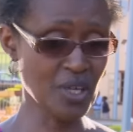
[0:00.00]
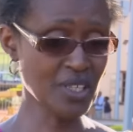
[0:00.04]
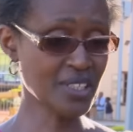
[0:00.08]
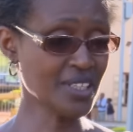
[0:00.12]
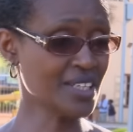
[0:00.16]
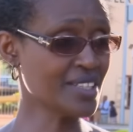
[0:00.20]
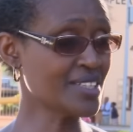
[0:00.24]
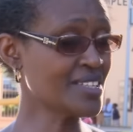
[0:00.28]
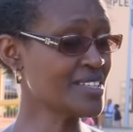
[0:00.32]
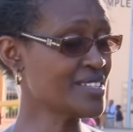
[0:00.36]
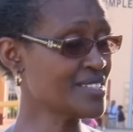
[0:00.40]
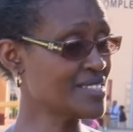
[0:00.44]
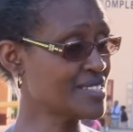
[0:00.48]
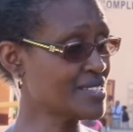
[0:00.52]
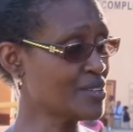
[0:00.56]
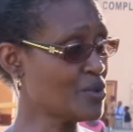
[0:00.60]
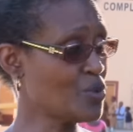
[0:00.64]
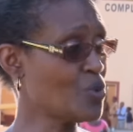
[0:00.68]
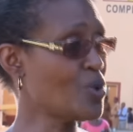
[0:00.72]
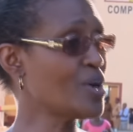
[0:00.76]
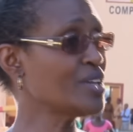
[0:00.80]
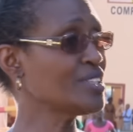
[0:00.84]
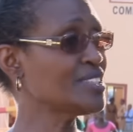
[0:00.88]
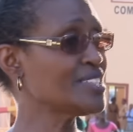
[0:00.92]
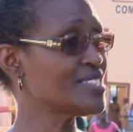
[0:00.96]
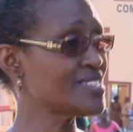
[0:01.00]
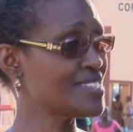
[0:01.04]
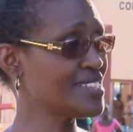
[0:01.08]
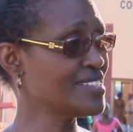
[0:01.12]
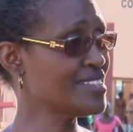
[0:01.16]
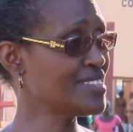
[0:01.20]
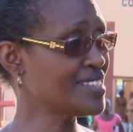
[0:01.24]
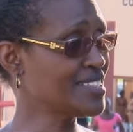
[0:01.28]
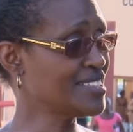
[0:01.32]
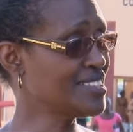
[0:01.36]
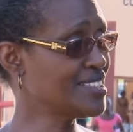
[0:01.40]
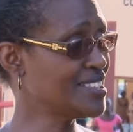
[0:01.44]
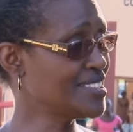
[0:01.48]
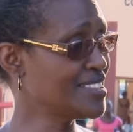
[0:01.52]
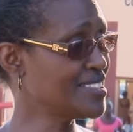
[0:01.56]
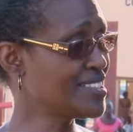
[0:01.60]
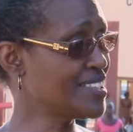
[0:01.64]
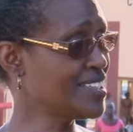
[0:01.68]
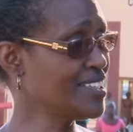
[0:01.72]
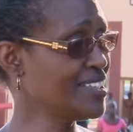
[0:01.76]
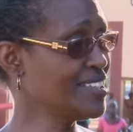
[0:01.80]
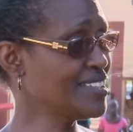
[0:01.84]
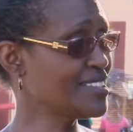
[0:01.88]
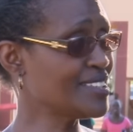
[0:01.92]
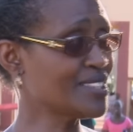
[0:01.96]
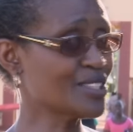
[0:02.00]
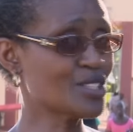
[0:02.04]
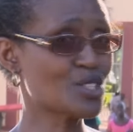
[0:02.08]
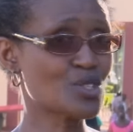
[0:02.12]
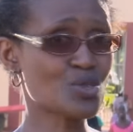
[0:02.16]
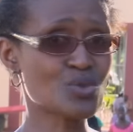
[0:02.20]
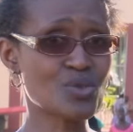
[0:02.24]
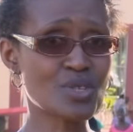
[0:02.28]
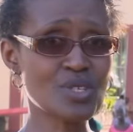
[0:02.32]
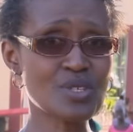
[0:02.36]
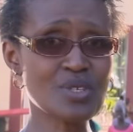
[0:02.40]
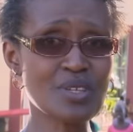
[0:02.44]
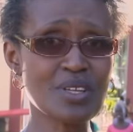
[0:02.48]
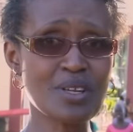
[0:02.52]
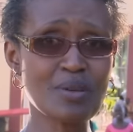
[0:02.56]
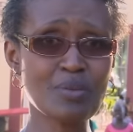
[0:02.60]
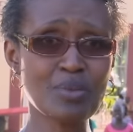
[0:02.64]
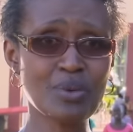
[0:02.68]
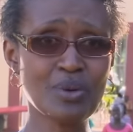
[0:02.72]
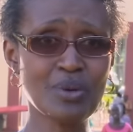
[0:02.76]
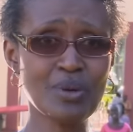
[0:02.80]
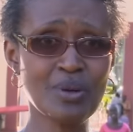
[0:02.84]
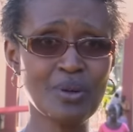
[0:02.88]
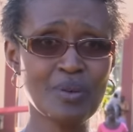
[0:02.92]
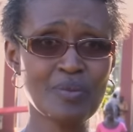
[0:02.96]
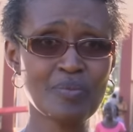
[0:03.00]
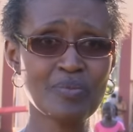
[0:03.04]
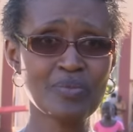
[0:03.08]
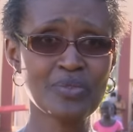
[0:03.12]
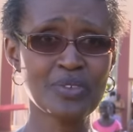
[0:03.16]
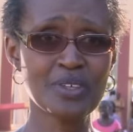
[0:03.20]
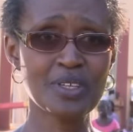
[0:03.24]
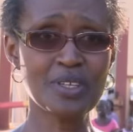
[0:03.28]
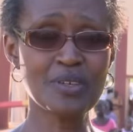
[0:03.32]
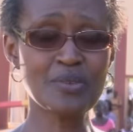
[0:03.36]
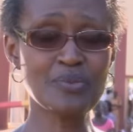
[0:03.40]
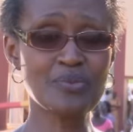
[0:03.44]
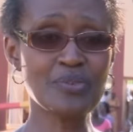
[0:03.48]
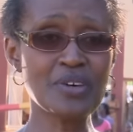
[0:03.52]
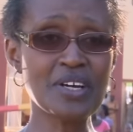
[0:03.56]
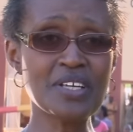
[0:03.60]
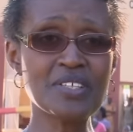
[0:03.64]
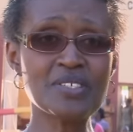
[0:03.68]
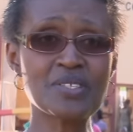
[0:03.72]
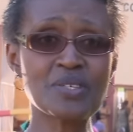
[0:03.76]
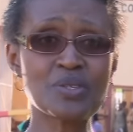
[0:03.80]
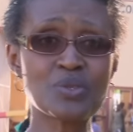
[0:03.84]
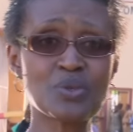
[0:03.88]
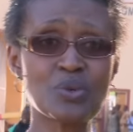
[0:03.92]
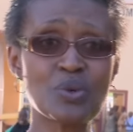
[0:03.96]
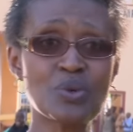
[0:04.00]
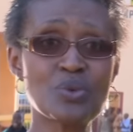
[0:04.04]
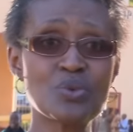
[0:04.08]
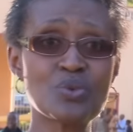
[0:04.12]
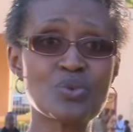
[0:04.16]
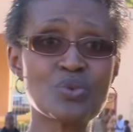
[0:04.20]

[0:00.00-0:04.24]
what are these, what is it that he did that's treasonable, he finds it all